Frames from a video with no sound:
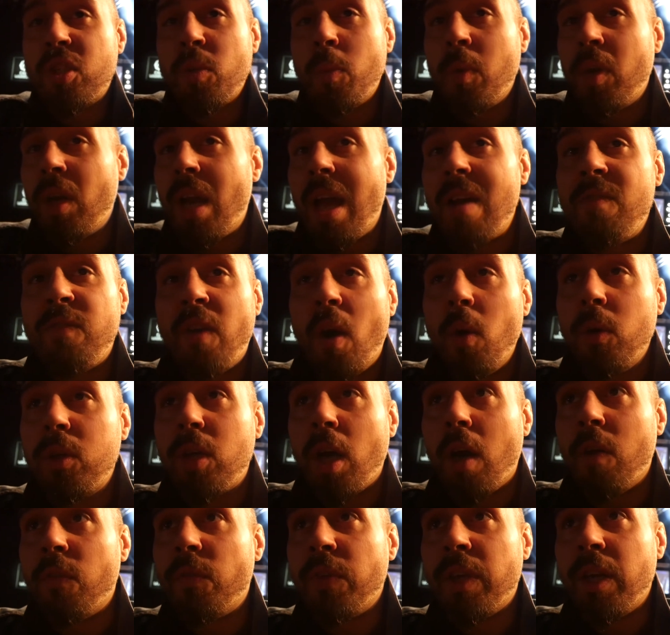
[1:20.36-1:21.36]
someone like
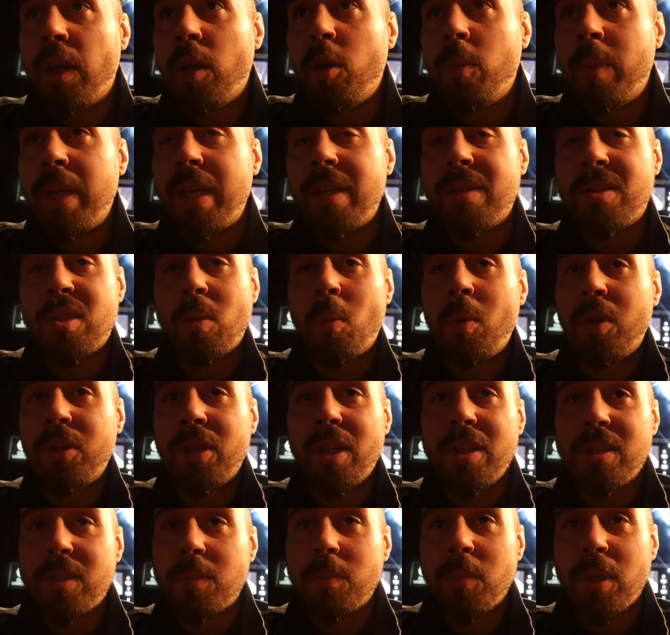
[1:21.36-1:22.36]
Volkov, you know what I mean? Someone
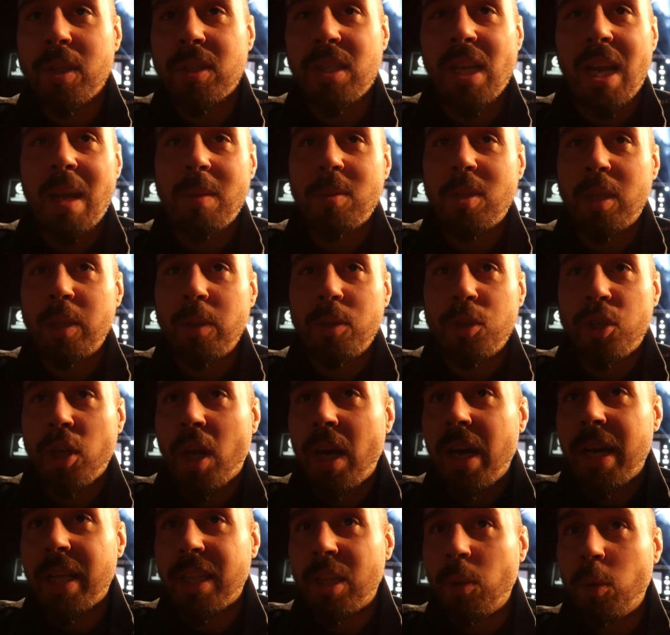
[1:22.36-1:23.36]
that's an absolute
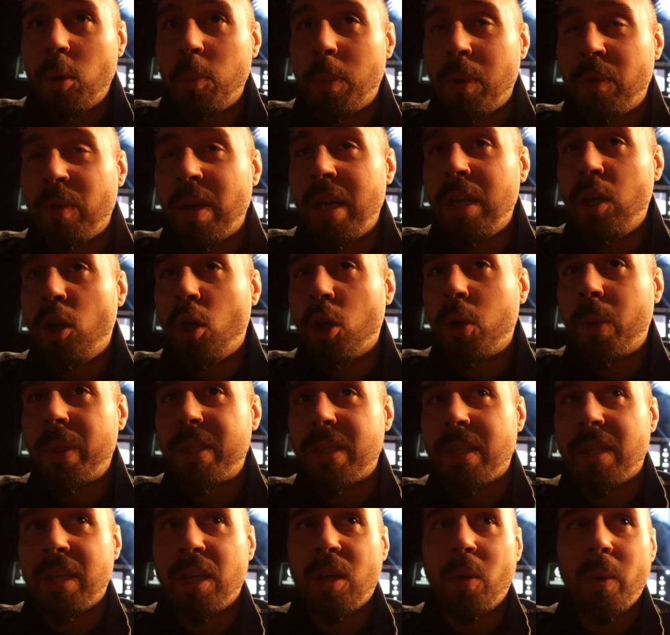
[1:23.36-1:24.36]
giant that would be really awkward
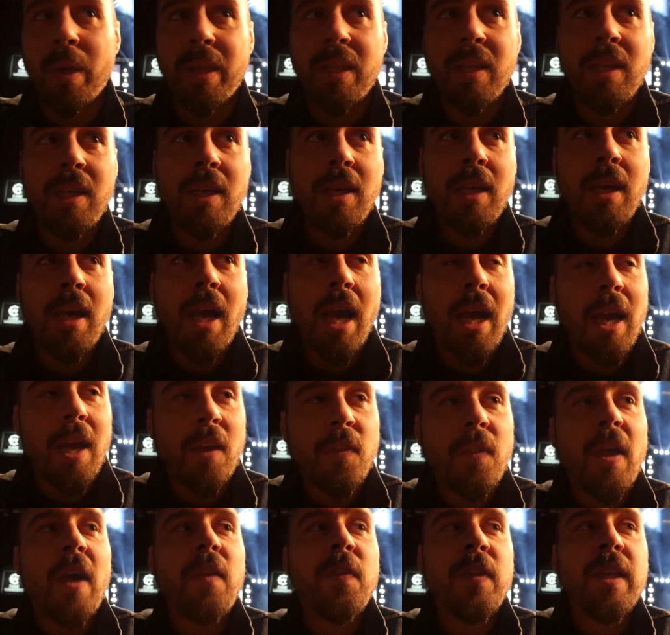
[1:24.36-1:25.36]
to deal with.
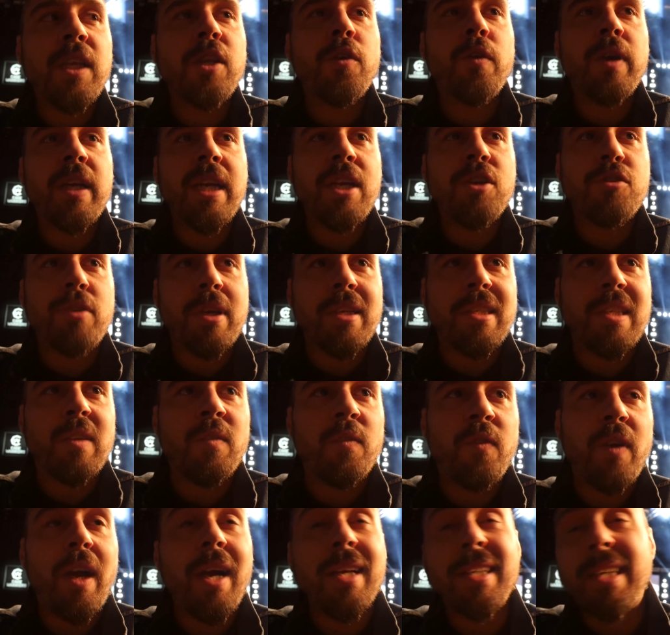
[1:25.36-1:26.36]
I think they're interesting
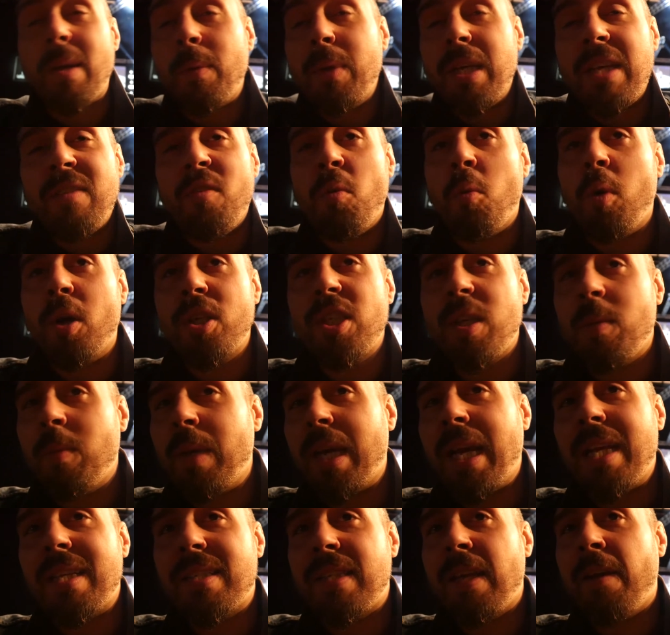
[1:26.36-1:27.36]
fights. I would even watch him
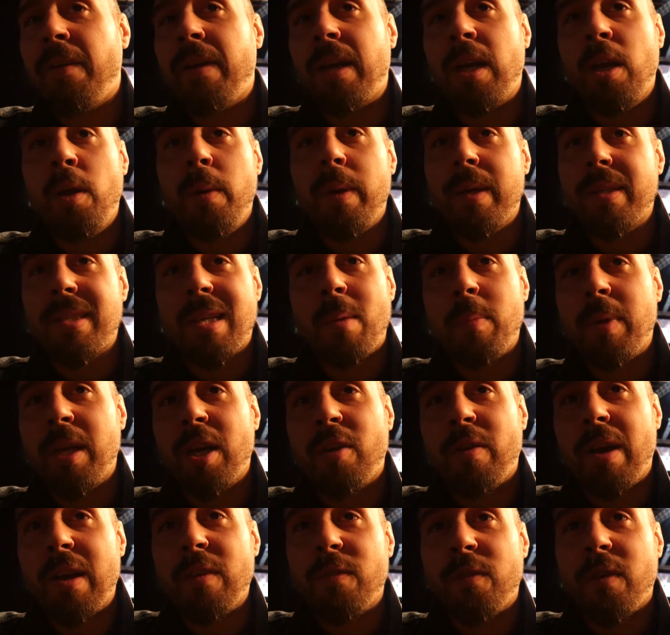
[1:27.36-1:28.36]
against Derek Lewis. That'd be a
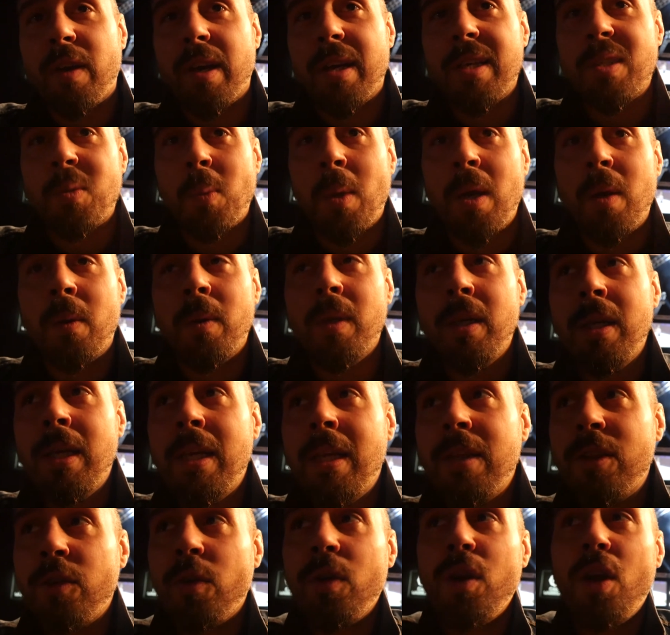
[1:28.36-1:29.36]
great fight as well.
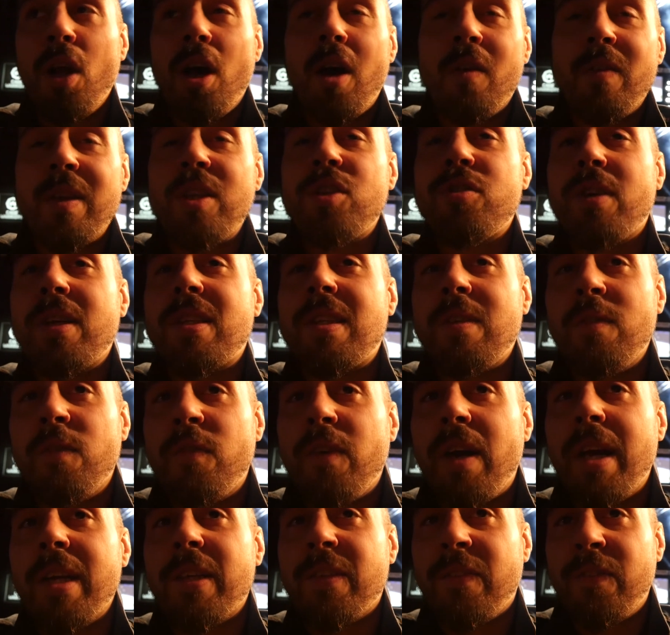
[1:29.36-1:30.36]
There are a lot of interesting
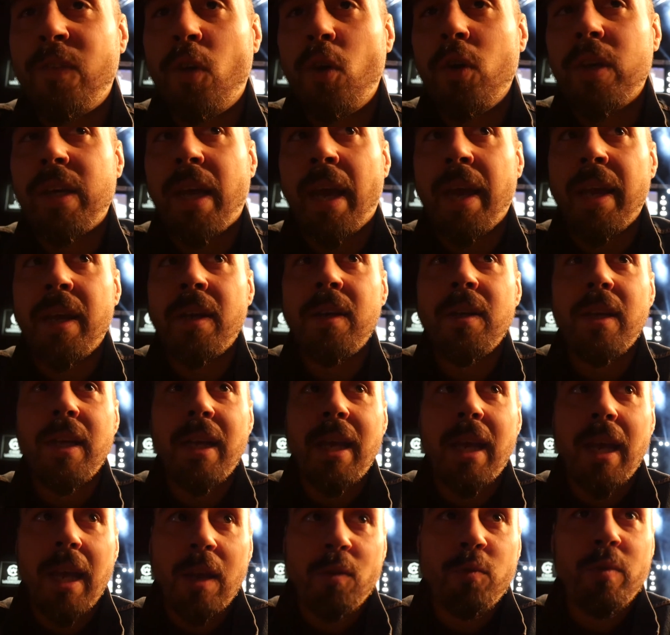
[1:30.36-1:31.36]
fights for Kane.
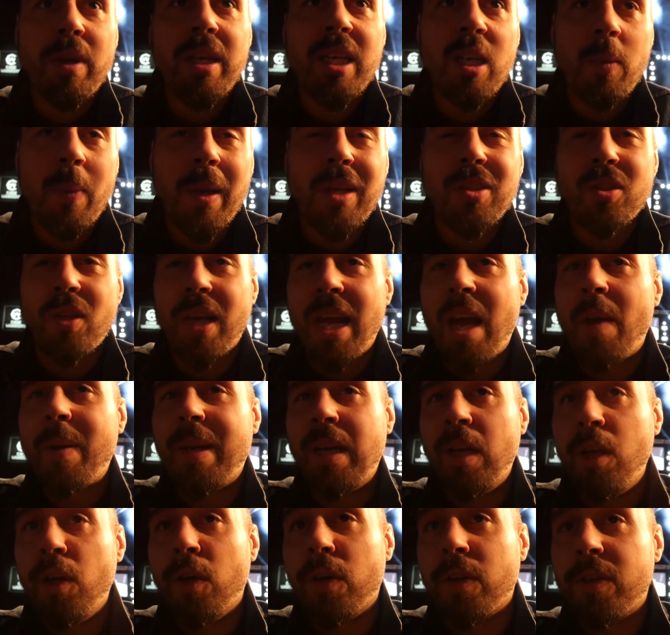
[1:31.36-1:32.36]
It really depends on how he
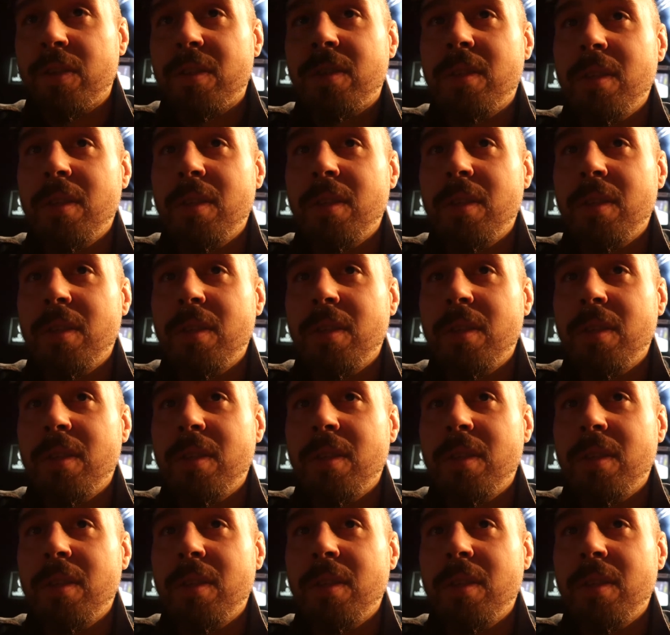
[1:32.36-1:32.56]
looks.